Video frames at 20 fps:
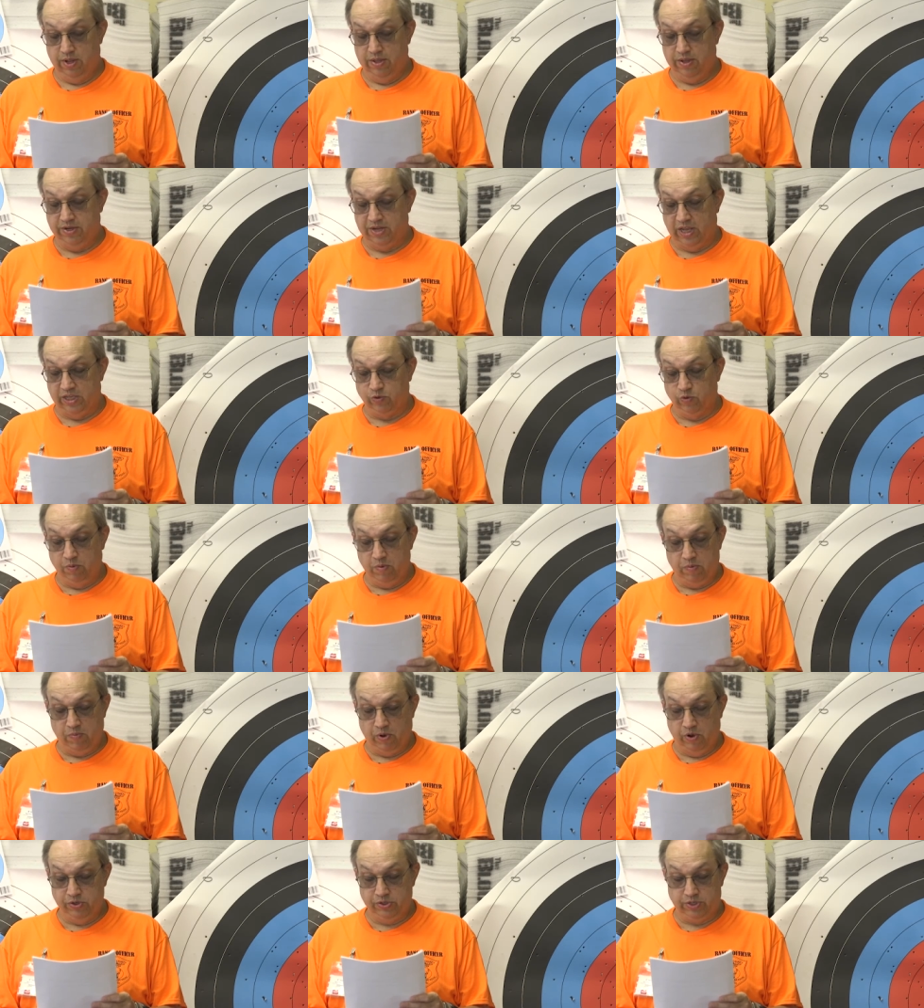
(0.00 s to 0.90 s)
The dates will be
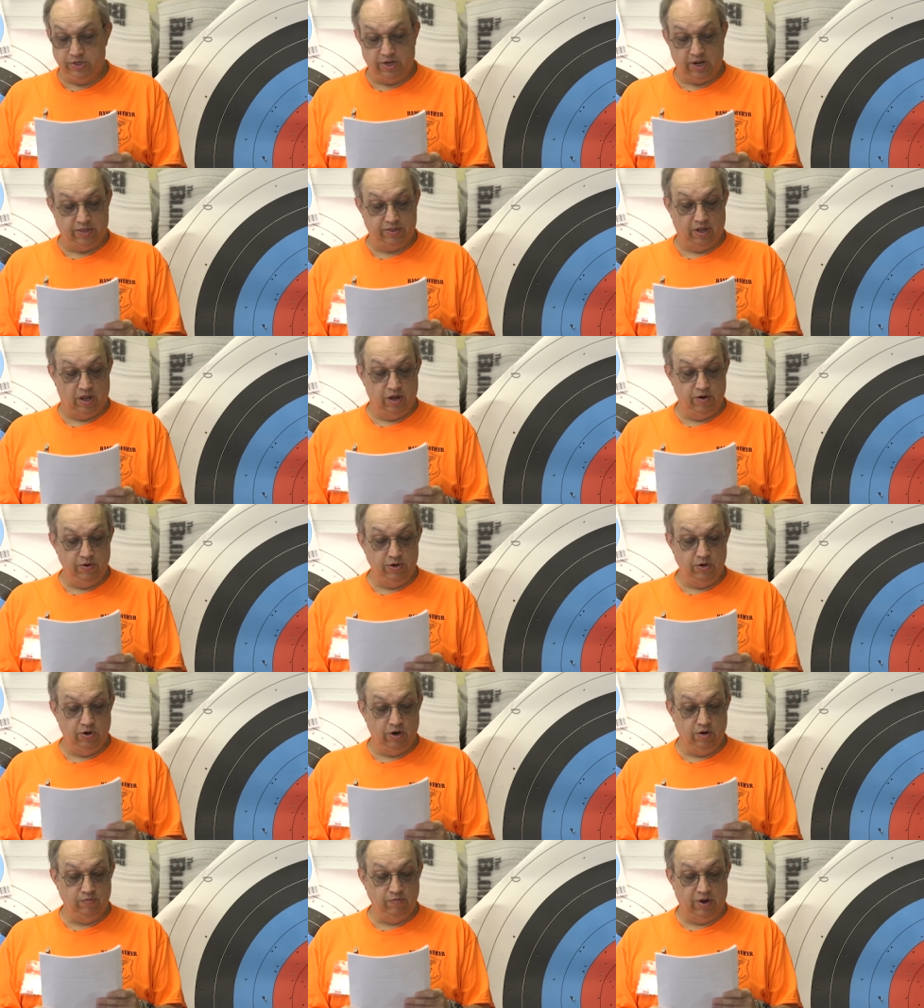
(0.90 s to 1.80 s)
posted at the 100
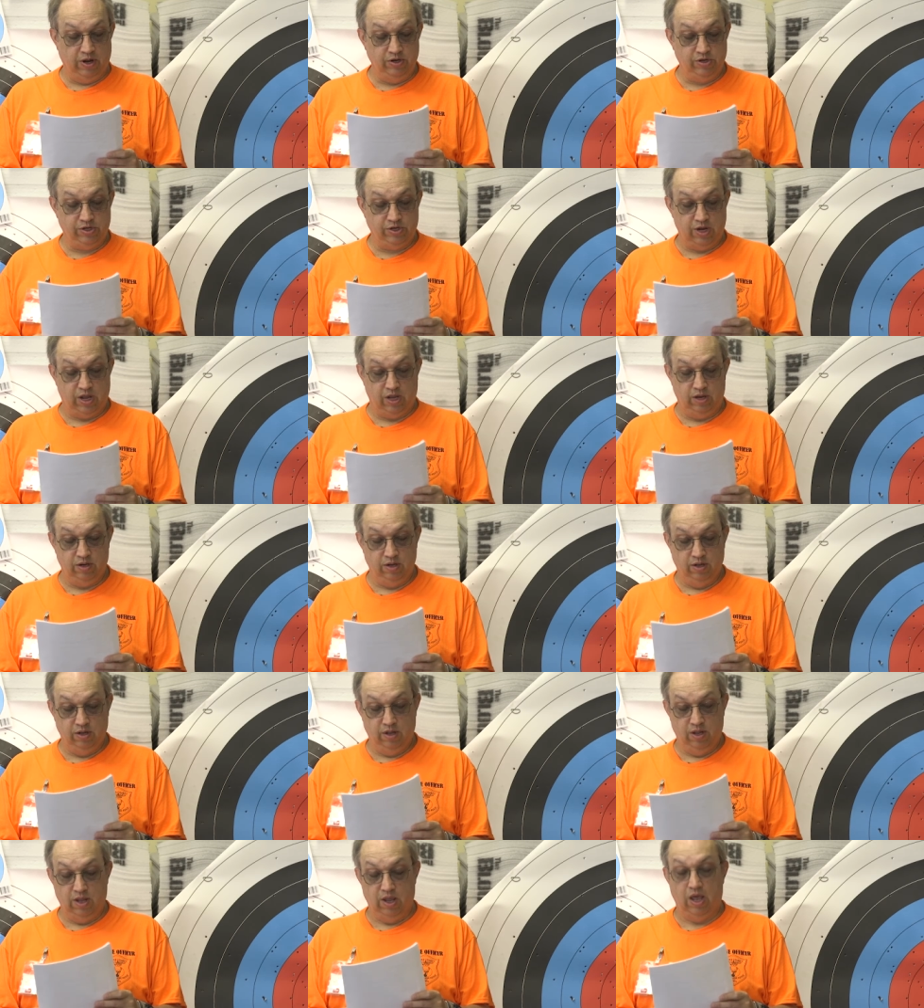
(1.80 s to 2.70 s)
yard range shed
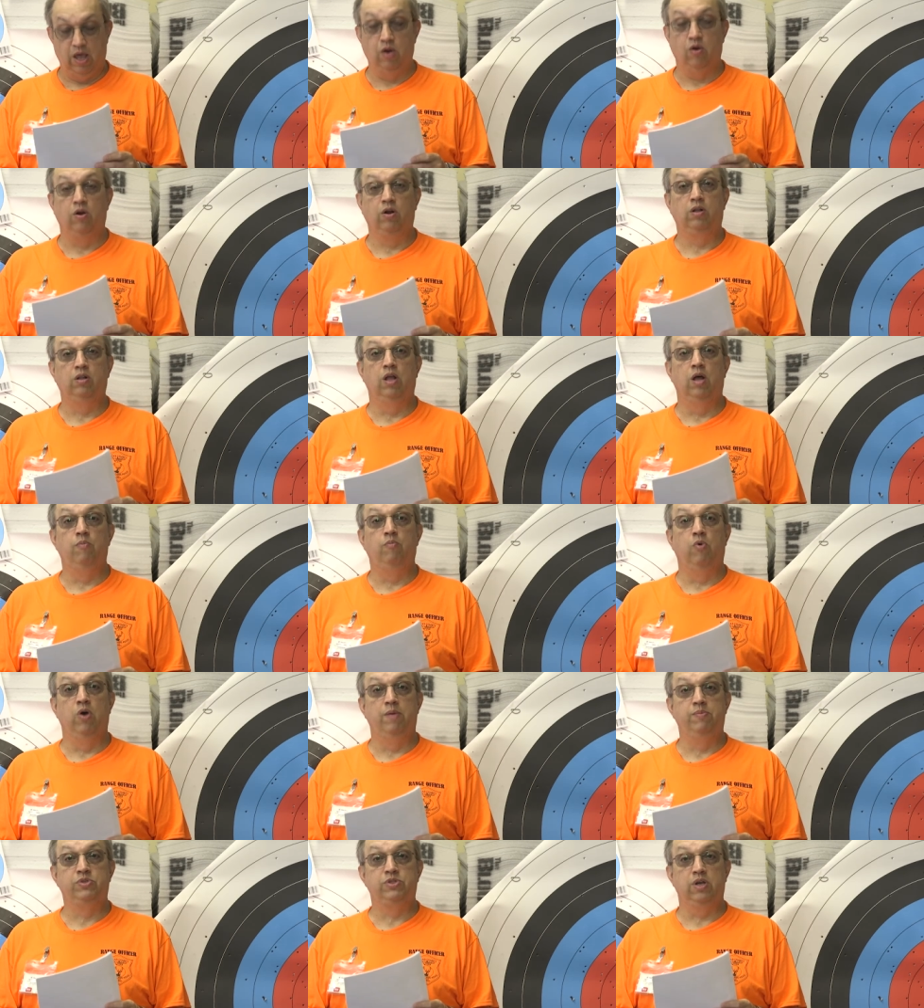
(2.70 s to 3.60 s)
and on club
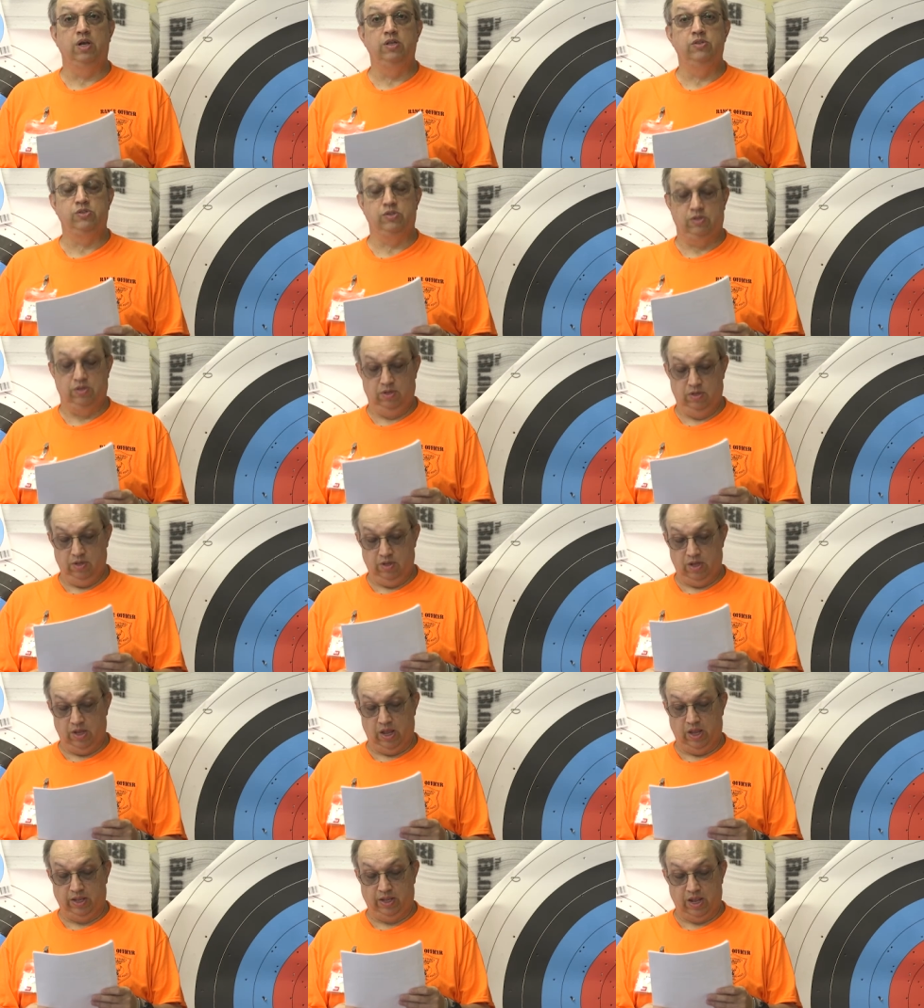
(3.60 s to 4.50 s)
websites
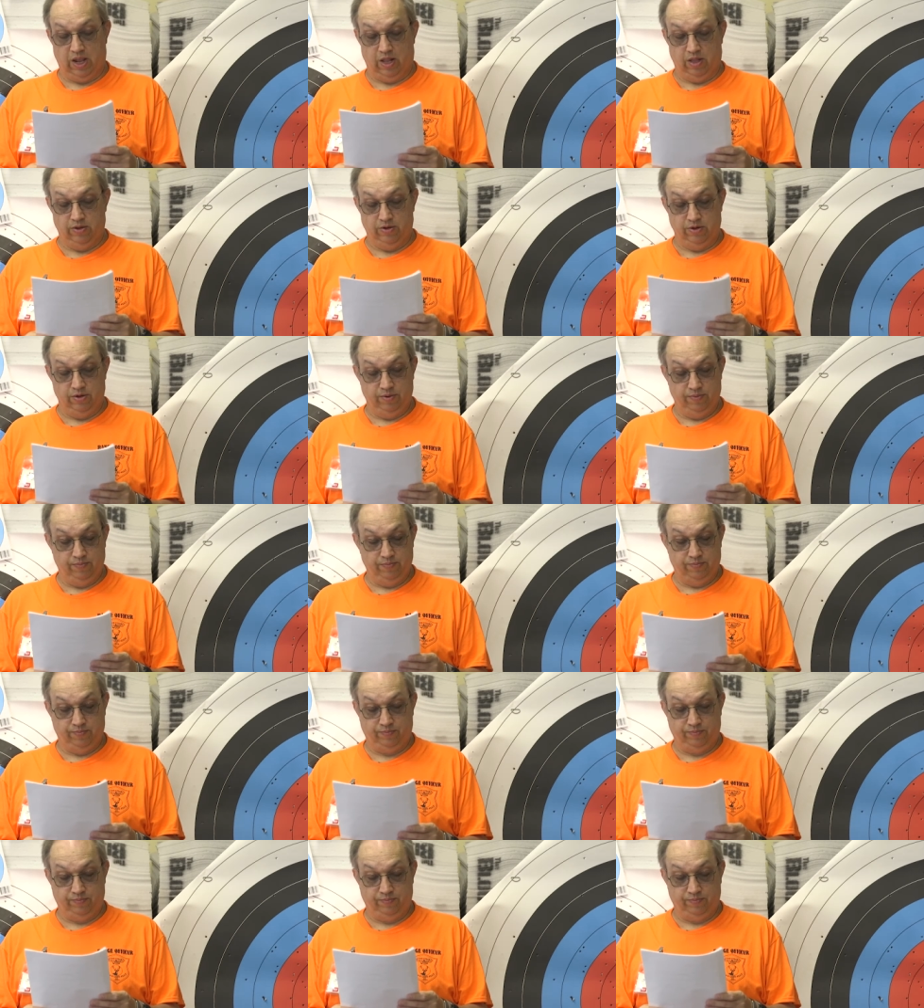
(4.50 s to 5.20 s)
and calendar.